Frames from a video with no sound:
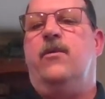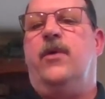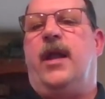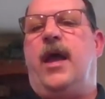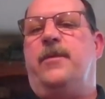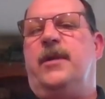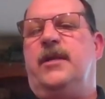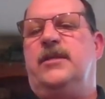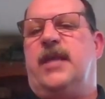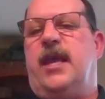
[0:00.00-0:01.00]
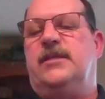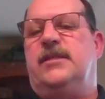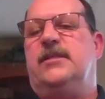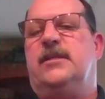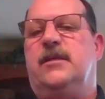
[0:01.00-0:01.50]
What had happened in this
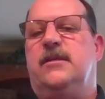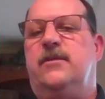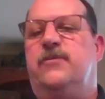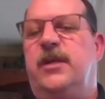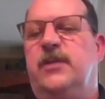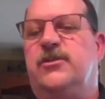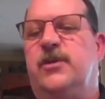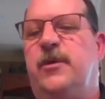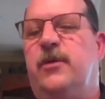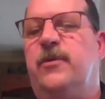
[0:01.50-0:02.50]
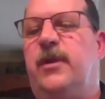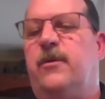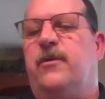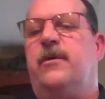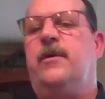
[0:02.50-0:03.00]
case is the redistributor, when
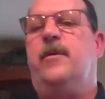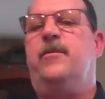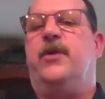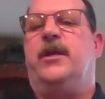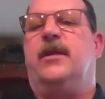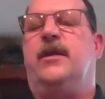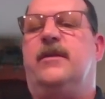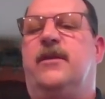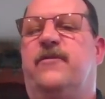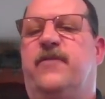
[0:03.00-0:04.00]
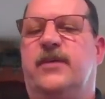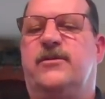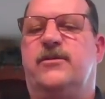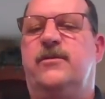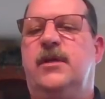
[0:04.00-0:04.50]
they were putting it into the
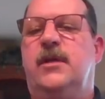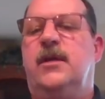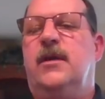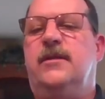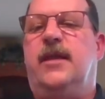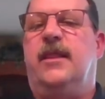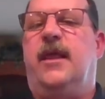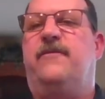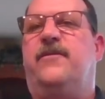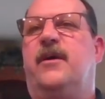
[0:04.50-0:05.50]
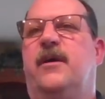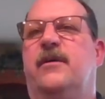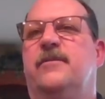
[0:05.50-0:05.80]
vessel, they left